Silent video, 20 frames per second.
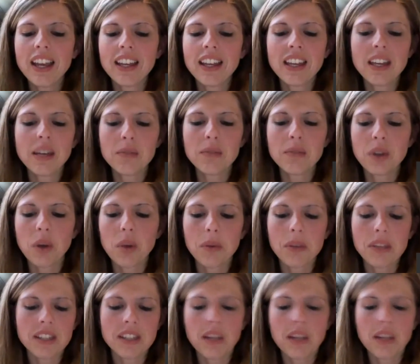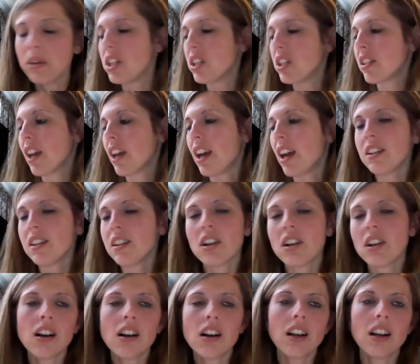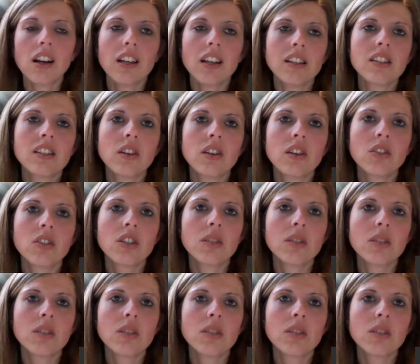keep so busy, and we just got a dog, and so she's.